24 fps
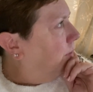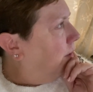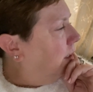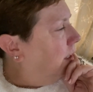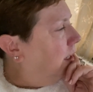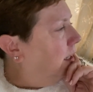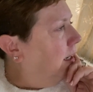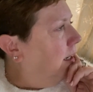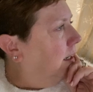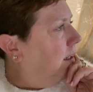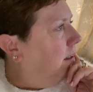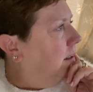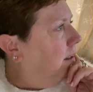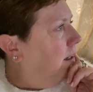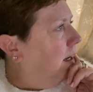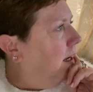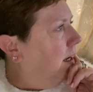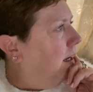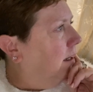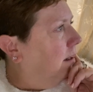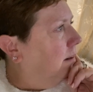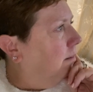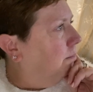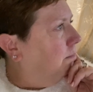And
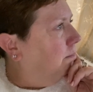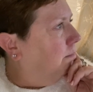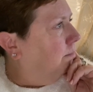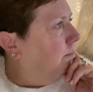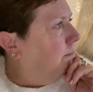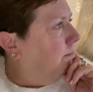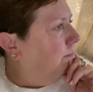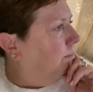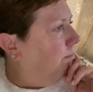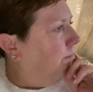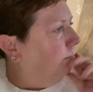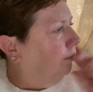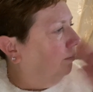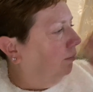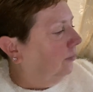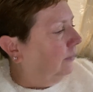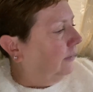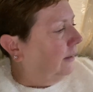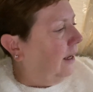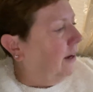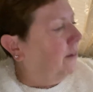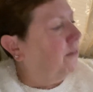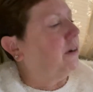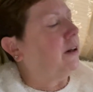
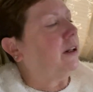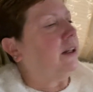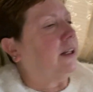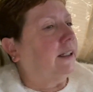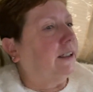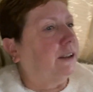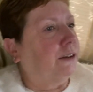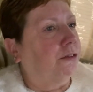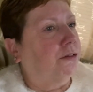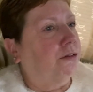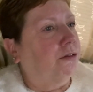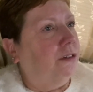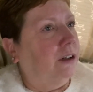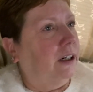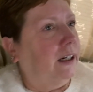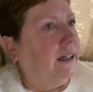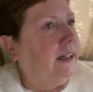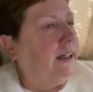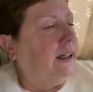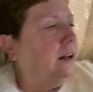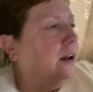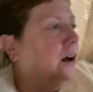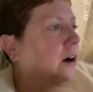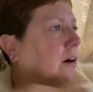get rid of these
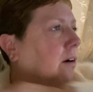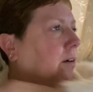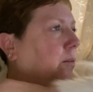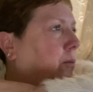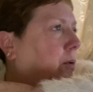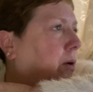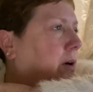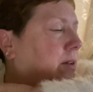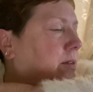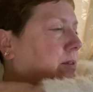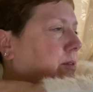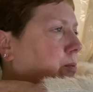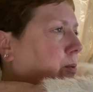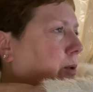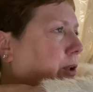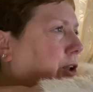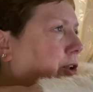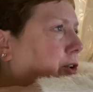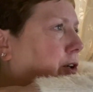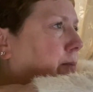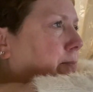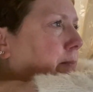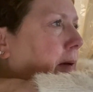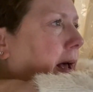really long ones,
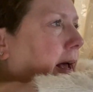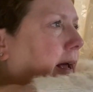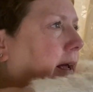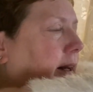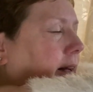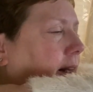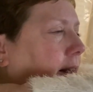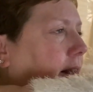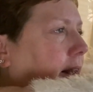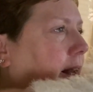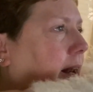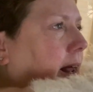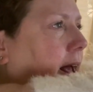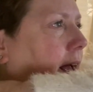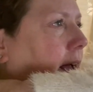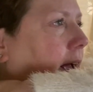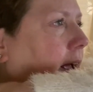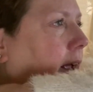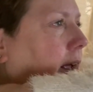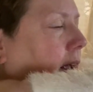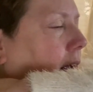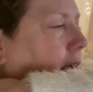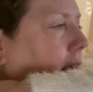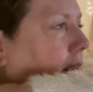which are a pain in the
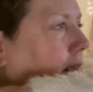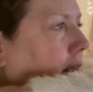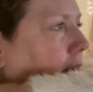neck.